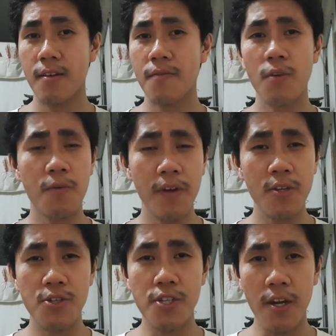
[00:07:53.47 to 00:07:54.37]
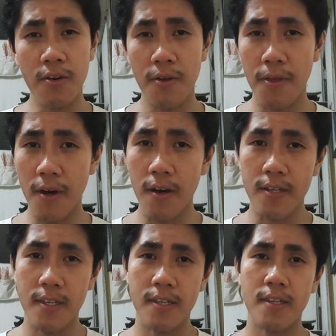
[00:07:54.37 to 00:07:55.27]
feel free to share your
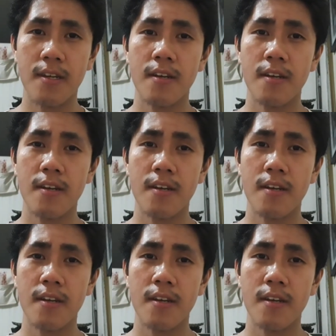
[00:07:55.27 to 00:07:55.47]
thoughts